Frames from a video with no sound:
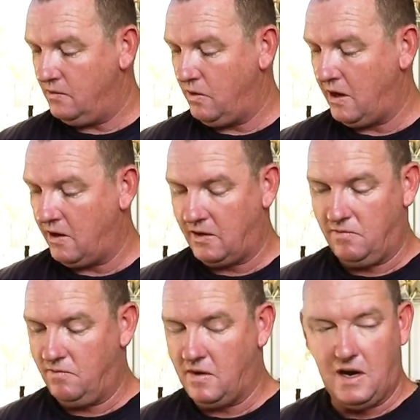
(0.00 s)
where it
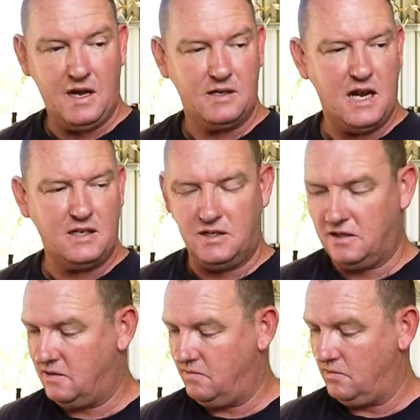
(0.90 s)

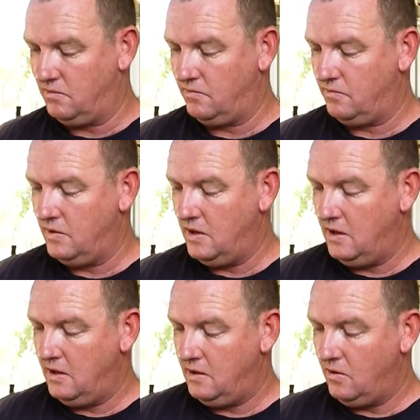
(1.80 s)
attaches
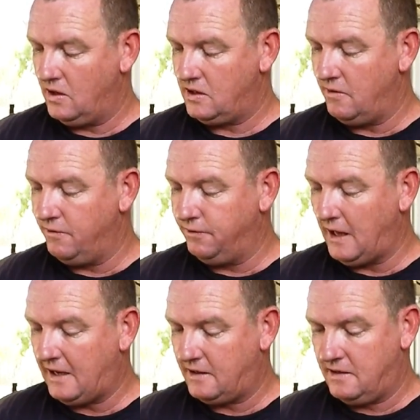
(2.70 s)
nice and
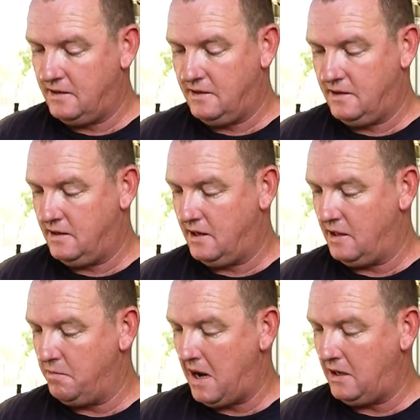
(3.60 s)
flat to
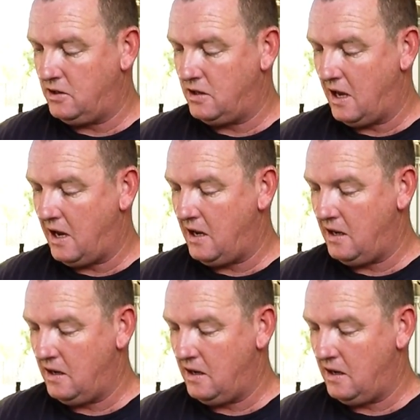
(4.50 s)
the bench there,